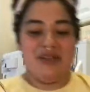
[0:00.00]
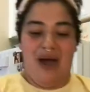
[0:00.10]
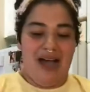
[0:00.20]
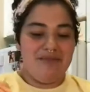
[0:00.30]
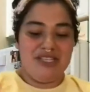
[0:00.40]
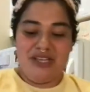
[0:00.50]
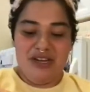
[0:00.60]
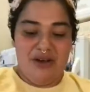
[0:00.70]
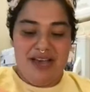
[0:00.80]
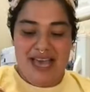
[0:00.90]
So I'm just going
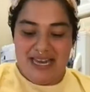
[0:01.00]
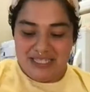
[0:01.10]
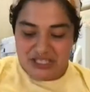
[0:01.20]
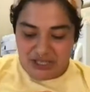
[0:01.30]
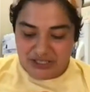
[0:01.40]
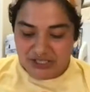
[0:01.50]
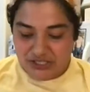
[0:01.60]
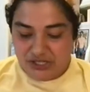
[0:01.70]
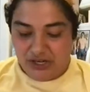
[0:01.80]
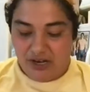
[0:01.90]
to go ahead and start
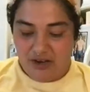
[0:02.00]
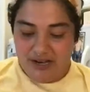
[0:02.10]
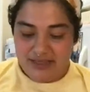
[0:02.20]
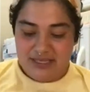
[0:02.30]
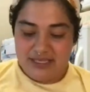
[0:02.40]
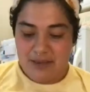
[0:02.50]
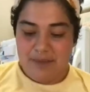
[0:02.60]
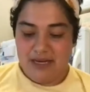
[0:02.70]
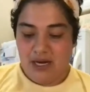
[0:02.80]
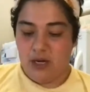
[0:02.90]
stirring this up
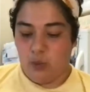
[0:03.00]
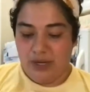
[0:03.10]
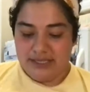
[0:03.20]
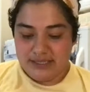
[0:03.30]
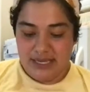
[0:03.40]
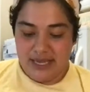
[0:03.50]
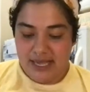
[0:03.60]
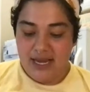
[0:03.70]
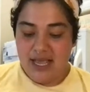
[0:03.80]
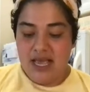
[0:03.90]
in here and whisking
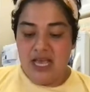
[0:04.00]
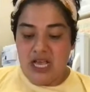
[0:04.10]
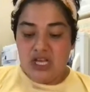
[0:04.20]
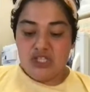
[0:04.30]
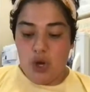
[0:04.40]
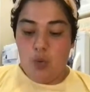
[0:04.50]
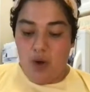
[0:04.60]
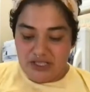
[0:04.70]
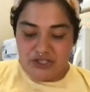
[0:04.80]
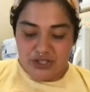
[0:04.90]
it. So
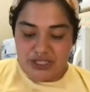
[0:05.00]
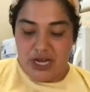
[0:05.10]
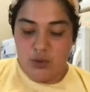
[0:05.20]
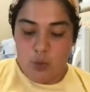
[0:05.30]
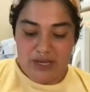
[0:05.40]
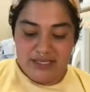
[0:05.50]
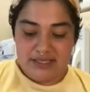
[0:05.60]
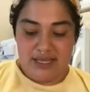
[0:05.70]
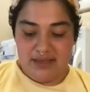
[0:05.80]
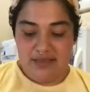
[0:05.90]
once you're done
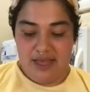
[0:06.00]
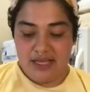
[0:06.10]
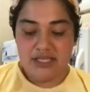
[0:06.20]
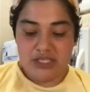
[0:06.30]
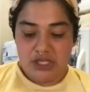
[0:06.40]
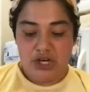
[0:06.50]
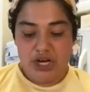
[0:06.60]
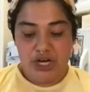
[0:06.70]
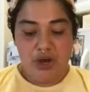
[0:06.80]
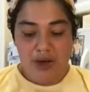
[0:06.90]
whisking this, you're
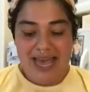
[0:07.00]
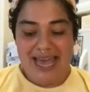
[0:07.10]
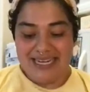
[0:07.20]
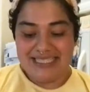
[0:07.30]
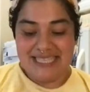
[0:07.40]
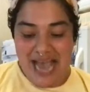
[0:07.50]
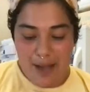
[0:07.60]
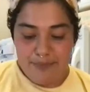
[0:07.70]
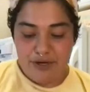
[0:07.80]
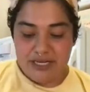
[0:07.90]
going to go ahead and
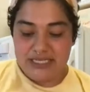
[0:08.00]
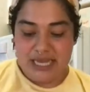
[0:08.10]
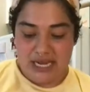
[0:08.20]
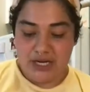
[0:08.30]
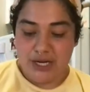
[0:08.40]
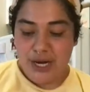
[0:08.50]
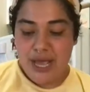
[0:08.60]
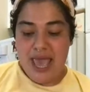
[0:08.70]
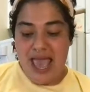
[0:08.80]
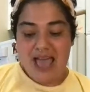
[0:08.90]
tap your container
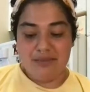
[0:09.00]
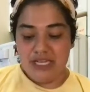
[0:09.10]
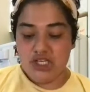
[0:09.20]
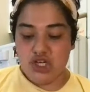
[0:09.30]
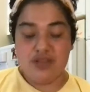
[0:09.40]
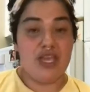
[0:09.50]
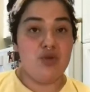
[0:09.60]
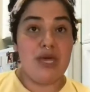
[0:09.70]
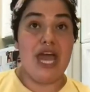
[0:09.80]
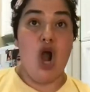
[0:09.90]
and make sure that
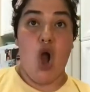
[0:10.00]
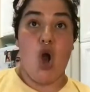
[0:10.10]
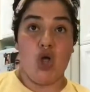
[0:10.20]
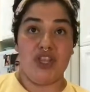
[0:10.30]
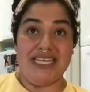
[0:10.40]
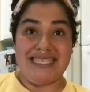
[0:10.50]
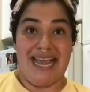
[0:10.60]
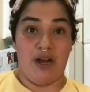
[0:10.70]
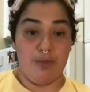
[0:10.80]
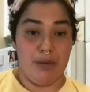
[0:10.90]
you get all of these
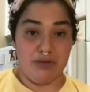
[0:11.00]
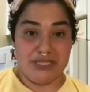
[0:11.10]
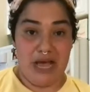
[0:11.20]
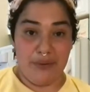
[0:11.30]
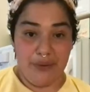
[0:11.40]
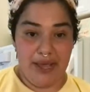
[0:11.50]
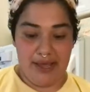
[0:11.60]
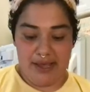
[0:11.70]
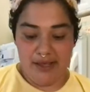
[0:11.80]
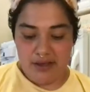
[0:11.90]
air bubbles out,
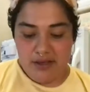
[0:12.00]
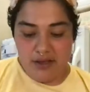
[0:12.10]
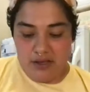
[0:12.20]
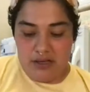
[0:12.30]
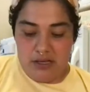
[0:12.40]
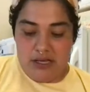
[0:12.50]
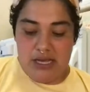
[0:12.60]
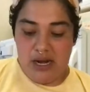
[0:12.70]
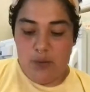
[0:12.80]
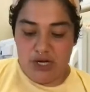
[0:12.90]
okay?
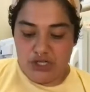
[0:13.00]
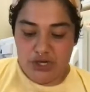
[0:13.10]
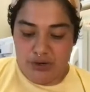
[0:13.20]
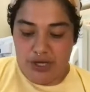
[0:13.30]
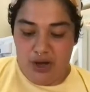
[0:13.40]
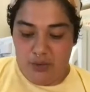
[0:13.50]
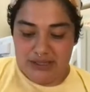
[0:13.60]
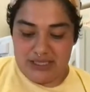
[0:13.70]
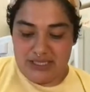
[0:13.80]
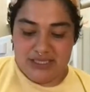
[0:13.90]
And I want to show y'all what
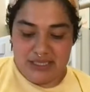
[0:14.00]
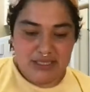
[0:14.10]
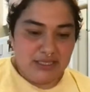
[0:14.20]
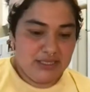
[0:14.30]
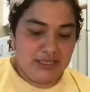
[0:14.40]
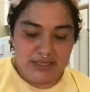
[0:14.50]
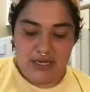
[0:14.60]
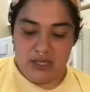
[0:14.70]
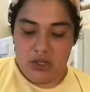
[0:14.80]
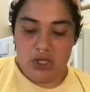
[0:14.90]
this consistency is
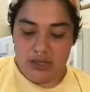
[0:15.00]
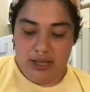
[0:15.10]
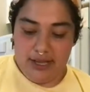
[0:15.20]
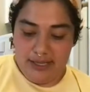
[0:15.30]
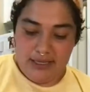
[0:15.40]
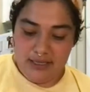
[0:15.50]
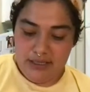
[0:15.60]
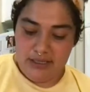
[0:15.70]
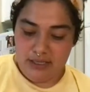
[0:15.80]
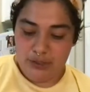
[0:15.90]
going to look like.
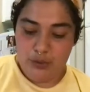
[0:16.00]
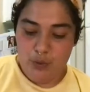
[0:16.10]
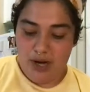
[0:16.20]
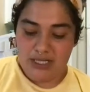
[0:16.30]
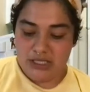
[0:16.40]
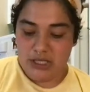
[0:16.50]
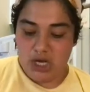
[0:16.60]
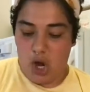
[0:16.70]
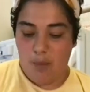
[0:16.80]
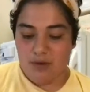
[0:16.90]
You want it to look
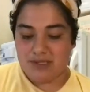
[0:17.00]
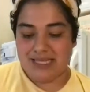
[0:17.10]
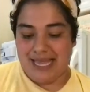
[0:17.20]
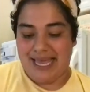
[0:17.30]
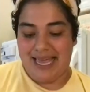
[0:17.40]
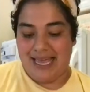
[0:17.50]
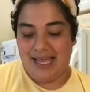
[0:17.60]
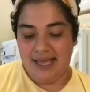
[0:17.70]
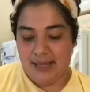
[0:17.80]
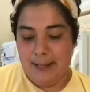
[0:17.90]
almost like
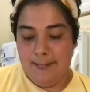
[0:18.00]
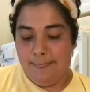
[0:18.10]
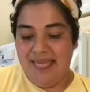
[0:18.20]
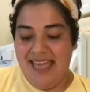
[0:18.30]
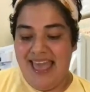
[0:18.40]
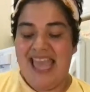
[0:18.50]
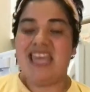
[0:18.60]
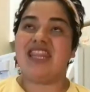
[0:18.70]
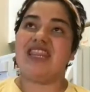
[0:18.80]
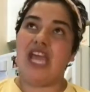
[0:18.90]
a
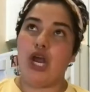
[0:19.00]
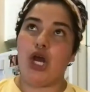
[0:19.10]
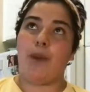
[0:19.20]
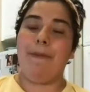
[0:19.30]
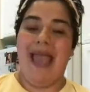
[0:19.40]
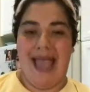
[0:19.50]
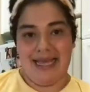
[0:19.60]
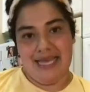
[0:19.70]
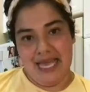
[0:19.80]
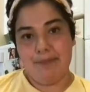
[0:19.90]
thicker
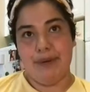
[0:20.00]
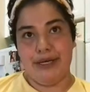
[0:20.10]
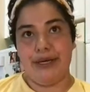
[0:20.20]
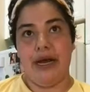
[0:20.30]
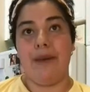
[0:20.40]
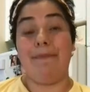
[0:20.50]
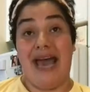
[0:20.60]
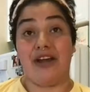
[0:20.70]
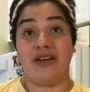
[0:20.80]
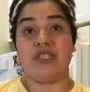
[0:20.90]
pancake
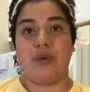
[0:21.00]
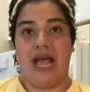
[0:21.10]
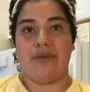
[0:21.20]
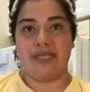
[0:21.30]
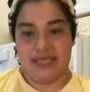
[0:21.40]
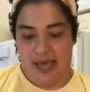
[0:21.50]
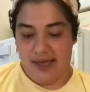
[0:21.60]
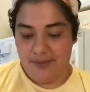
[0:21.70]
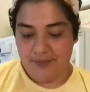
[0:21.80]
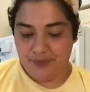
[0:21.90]
batter is what I would
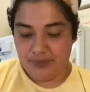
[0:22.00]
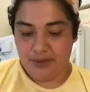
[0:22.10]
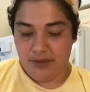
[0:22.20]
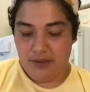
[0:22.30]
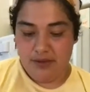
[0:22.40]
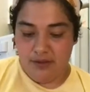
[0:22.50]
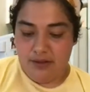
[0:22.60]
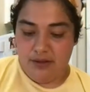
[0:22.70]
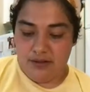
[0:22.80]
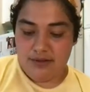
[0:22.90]
say.
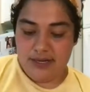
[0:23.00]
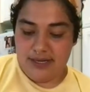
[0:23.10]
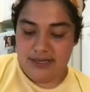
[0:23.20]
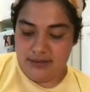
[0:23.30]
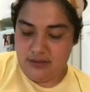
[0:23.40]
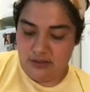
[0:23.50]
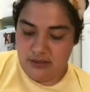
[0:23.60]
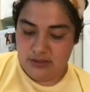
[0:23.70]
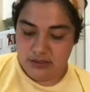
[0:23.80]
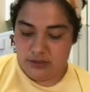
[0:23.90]
All right.
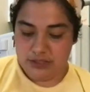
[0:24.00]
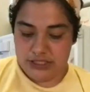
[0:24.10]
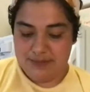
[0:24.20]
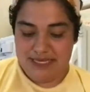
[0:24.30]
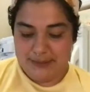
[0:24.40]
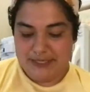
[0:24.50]
So we just mix.